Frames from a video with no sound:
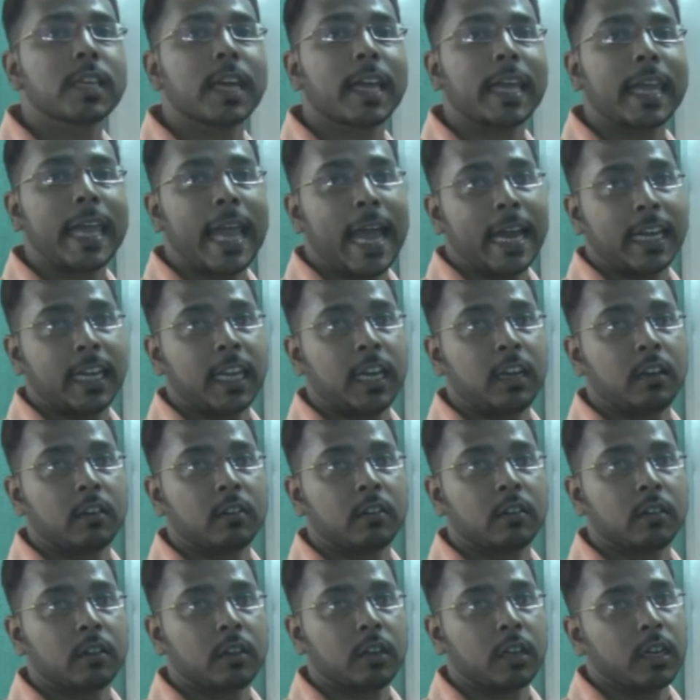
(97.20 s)
a
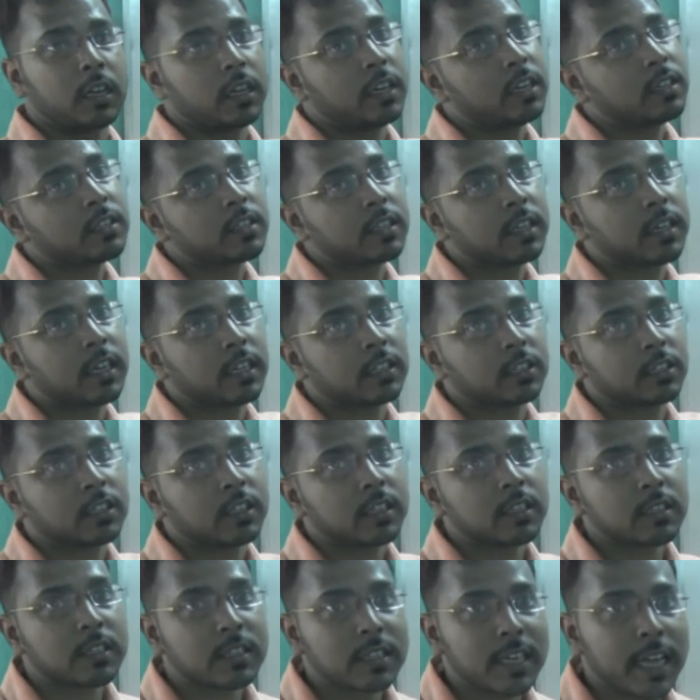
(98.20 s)
cation in its
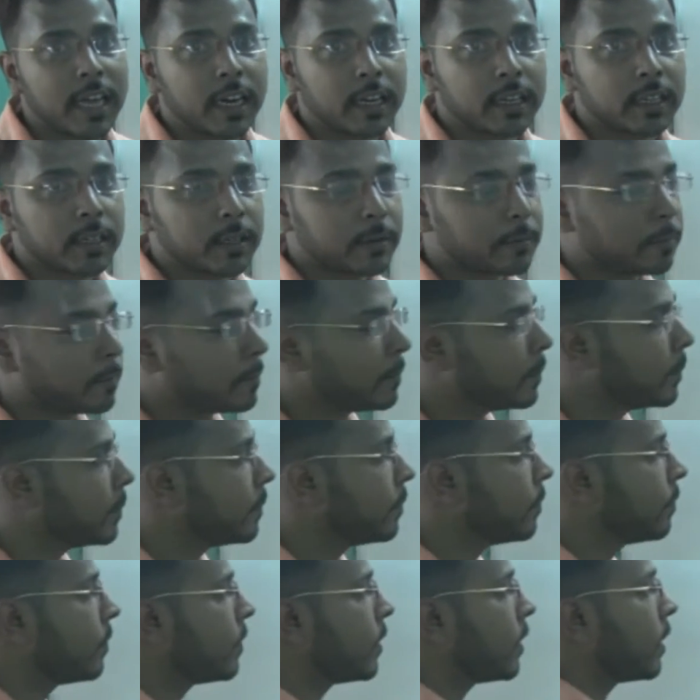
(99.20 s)
gaseous state.
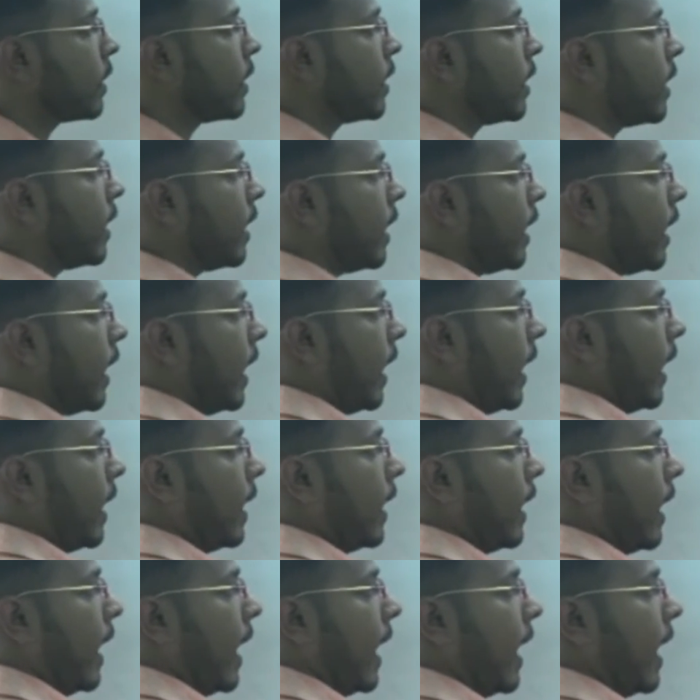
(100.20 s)
And